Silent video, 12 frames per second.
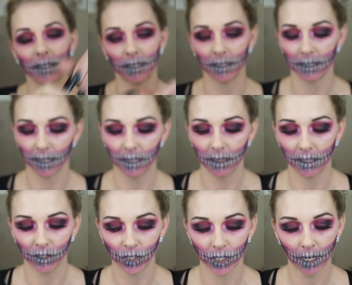is in the
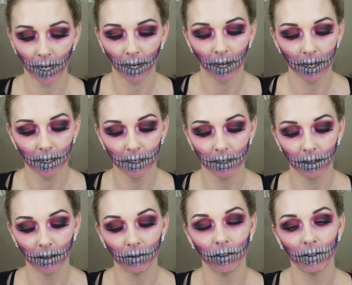shade
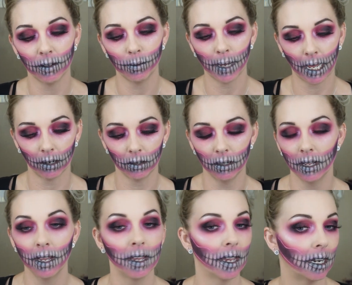Vivid Petal,
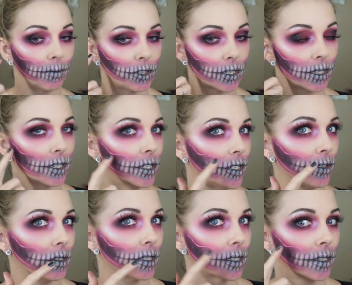and I'm just going to do
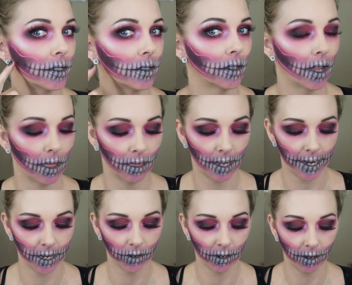this little
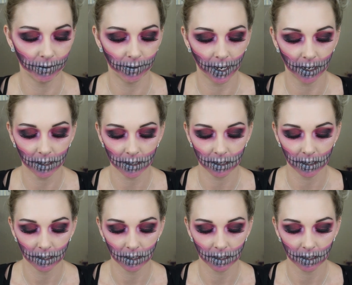liner effect.